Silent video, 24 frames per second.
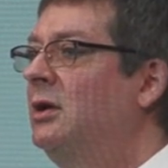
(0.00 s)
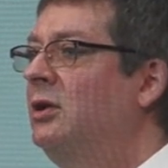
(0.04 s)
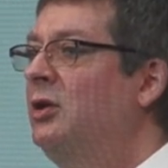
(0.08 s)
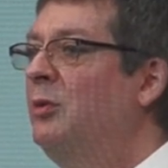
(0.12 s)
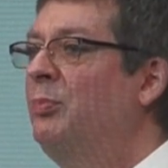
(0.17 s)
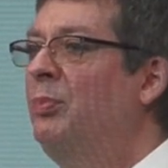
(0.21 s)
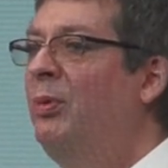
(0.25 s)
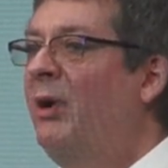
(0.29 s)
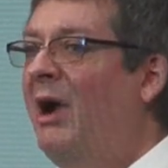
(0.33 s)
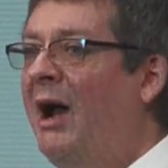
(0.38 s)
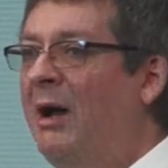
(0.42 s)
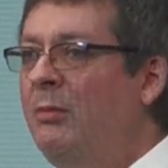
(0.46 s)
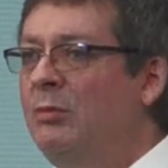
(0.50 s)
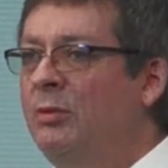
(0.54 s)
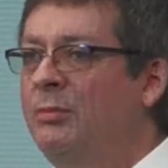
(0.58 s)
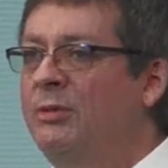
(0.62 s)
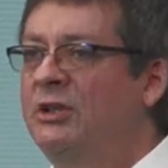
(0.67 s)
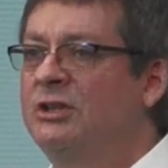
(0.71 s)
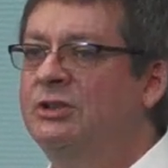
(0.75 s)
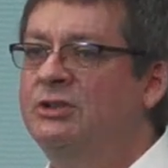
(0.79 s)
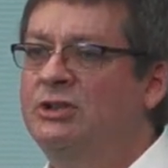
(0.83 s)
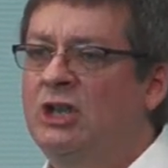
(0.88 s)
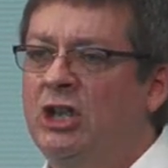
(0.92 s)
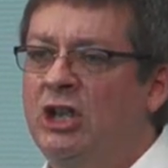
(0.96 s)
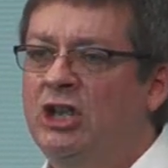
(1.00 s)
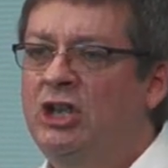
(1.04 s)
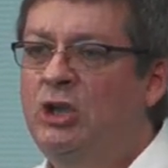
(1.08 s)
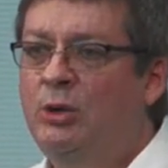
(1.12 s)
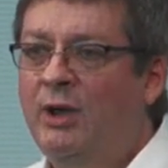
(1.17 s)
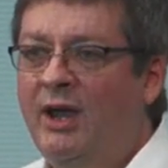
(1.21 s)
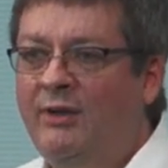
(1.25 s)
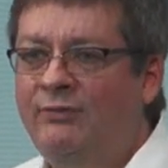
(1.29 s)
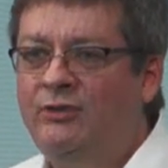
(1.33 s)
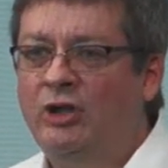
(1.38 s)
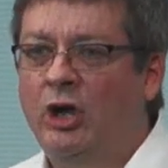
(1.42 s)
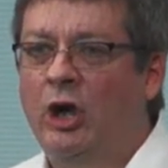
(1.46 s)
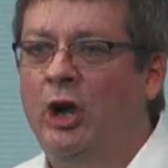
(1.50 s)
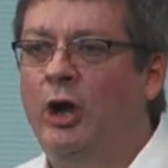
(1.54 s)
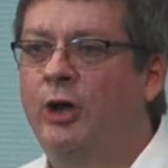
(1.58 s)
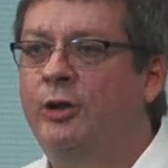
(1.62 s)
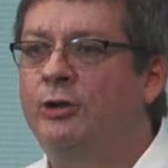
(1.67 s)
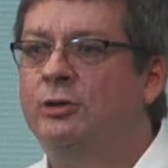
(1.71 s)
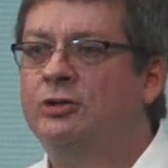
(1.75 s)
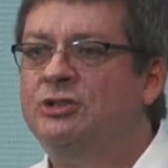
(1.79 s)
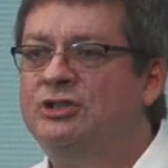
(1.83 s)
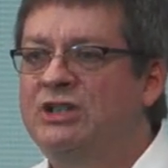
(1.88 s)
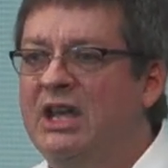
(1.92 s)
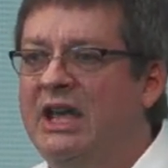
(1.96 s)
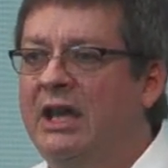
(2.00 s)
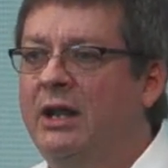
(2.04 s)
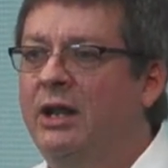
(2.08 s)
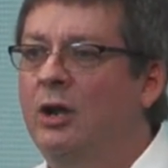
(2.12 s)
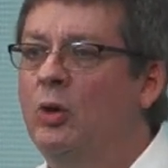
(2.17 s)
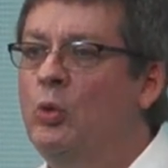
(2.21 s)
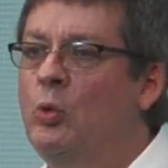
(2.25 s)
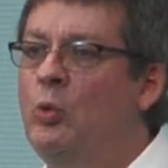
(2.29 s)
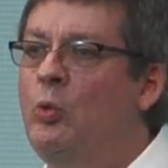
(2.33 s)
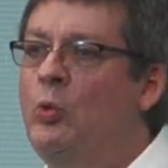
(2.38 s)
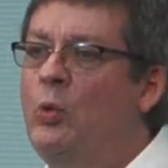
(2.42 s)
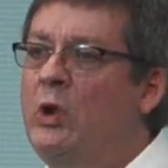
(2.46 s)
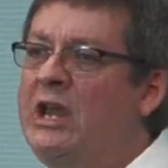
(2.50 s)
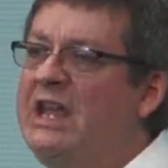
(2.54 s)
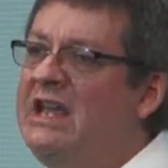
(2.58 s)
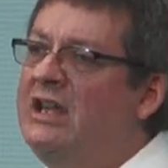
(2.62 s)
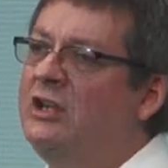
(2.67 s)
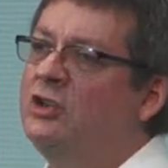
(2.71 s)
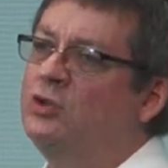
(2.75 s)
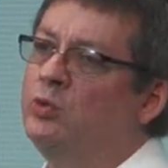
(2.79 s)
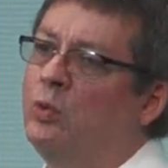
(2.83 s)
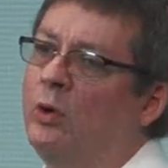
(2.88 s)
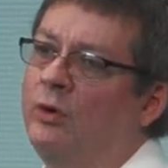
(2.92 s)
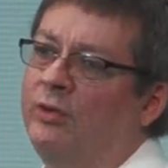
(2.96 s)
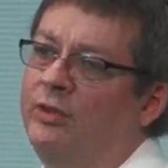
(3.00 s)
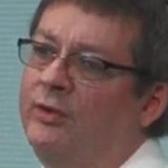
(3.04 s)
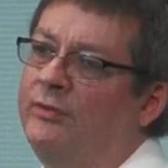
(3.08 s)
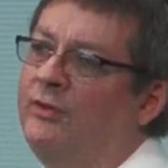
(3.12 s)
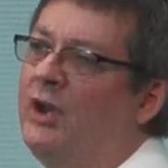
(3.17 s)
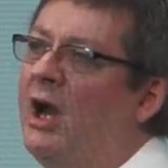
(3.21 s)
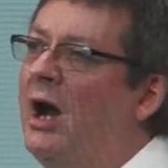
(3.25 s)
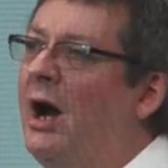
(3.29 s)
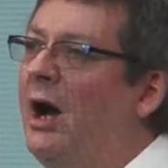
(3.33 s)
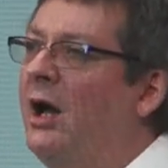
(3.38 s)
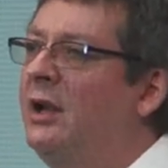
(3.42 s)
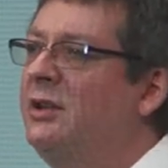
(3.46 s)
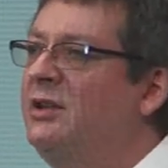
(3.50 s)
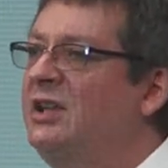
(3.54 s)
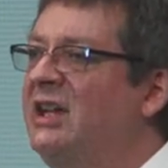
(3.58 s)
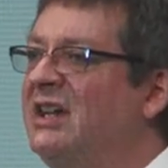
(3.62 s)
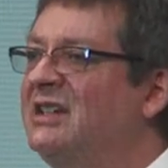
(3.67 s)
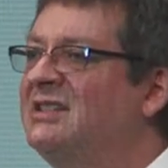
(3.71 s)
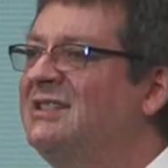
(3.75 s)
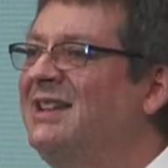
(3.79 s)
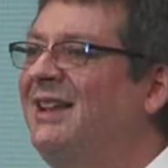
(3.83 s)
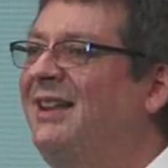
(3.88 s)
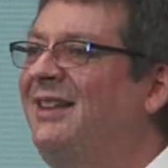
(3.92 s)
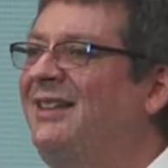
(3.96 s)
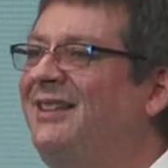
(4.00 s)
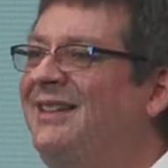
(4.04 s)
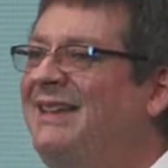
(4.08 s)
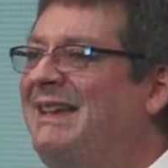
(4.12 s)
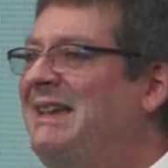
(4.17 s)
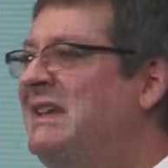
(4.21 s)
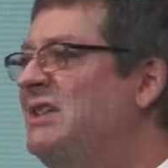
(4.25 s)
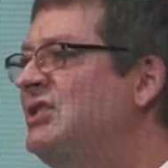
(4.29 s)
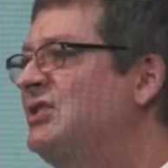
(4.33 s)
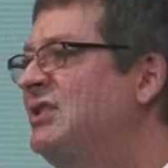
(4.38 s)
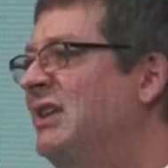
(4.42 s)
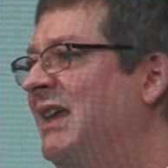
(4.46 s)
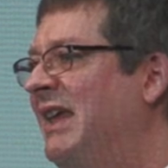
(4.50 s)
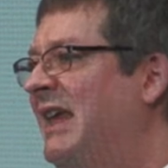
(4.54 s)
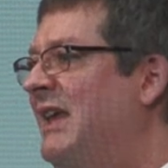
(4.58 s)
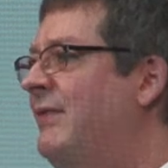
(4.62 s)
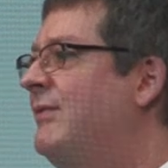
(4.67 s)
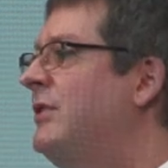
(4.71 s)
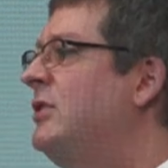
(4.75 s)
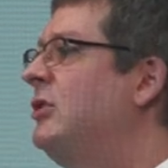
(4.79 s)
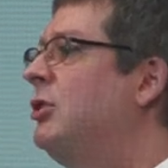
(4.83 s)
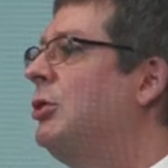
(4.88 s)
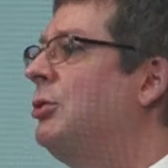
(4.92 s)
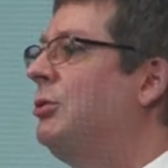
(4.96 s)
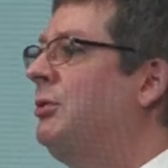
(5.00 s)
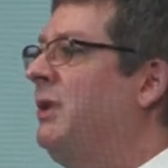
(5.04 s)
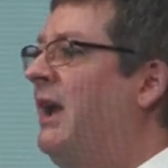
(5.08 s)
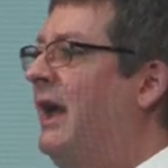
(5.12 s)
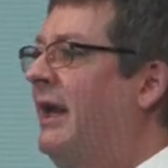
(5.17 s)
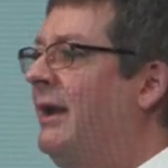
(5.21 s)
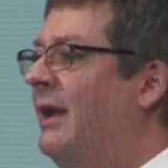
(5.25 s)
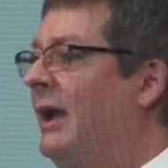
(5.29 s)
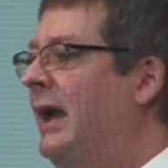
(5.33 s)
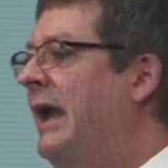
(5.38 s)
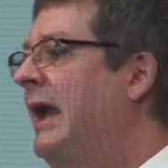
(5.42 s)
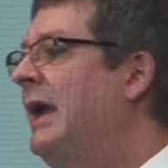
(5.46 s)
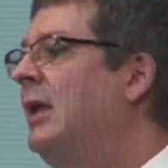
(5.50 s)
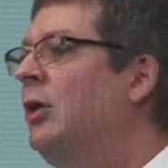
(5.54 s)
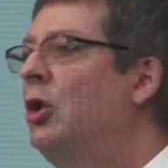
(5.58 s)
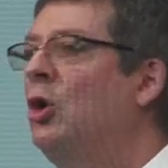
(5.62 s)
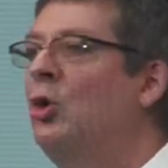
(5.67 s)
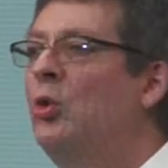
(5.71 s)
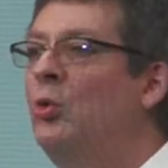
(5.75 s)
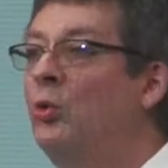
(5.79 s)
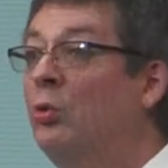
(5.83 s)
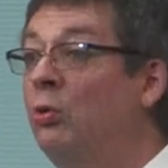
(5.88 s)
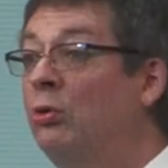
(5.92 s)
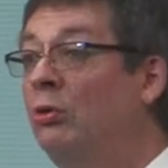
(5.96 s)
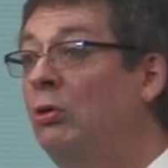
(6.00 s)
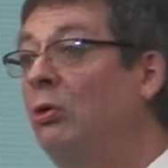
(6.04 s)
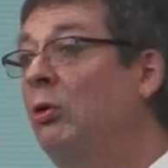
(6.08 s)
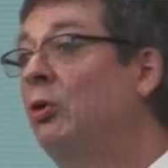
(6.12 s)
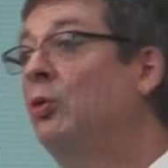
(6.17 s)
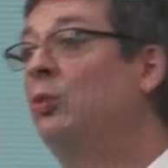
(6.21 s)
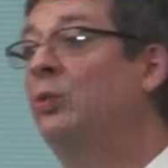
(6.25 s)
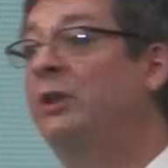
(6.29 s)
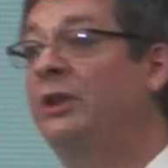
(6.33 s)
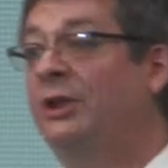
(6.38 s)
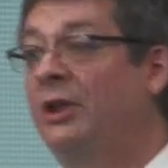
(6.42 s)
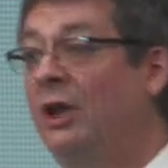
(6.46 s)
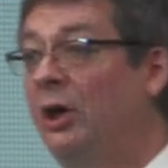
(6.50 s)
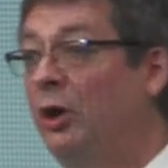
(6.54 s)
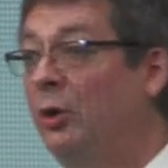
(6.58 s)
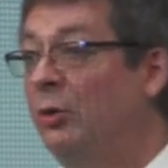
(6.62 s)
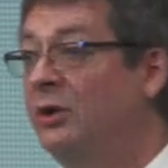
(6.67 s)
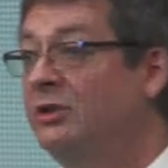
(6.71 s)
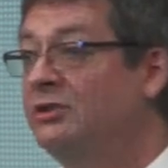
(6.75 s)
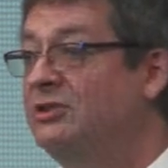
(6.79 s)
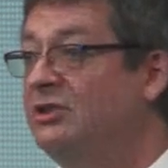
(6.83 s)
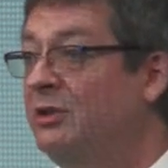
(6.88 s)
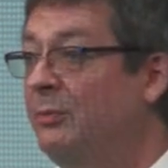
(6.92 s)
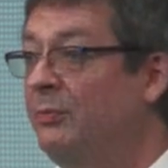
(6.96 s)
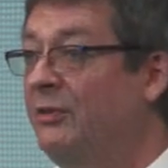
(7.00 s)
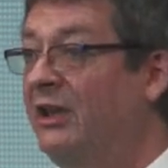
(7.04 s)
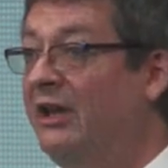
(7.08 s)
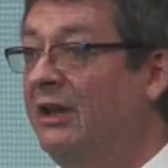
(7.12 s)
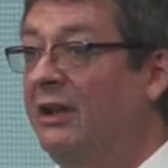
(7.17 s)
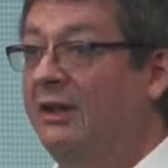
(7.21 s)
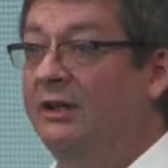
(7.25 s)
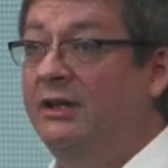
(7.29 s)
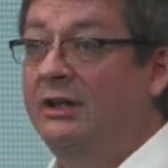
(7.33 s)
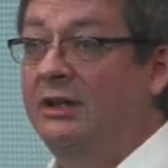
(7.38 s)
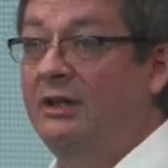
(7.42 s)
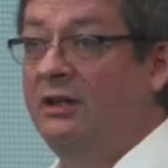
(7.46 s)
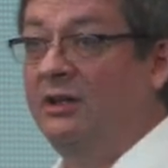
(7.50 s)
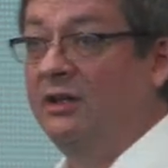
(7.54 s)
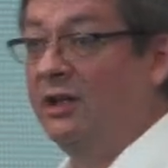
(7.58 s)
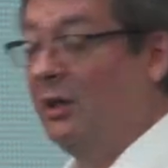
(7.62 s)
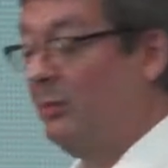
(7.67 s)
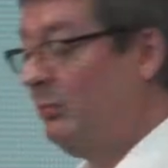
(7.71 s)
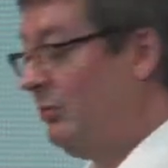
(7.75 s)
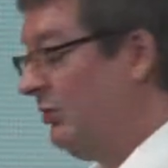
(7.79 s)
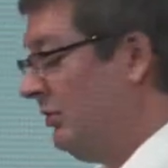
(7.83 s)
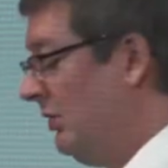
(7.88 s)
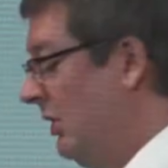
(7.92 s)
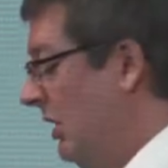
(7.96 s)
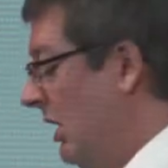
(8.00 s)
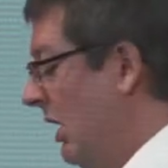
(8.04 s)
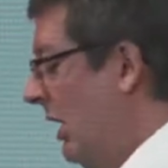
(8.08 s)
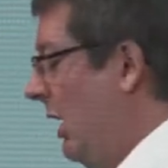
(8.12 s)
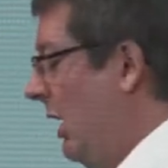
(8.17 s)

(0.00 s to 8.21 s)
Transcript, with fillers: The problem is you have to understand a week's worth of context at least to even create a hello world window in something like Eclipse.